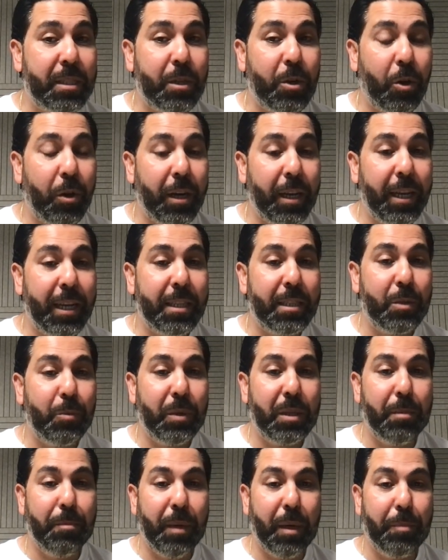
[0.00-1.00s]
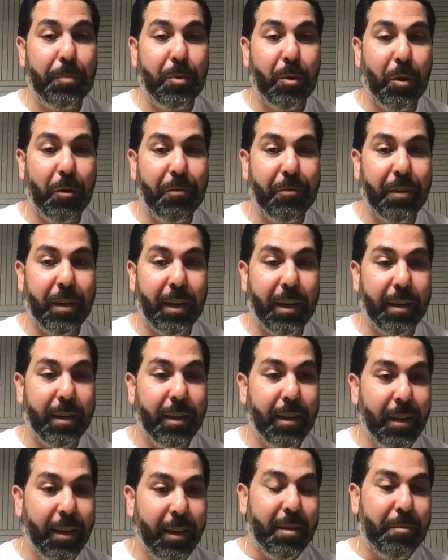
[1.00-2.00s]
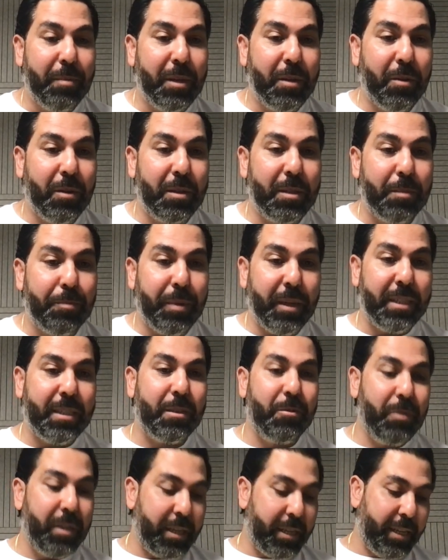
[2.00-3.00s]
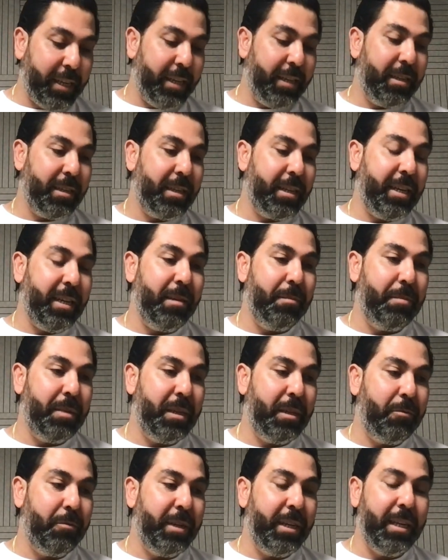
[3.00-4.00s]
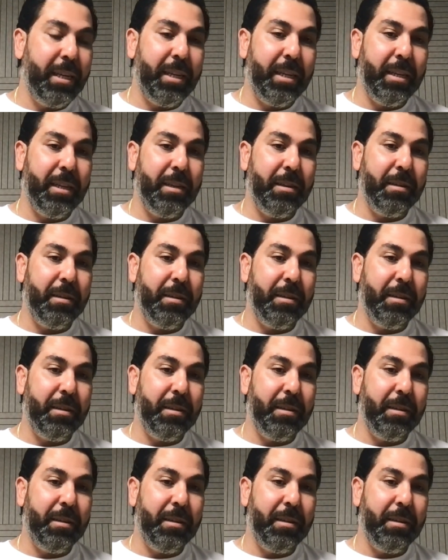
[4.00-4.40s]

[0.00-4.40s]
correlates with my profile. because pastry can be really,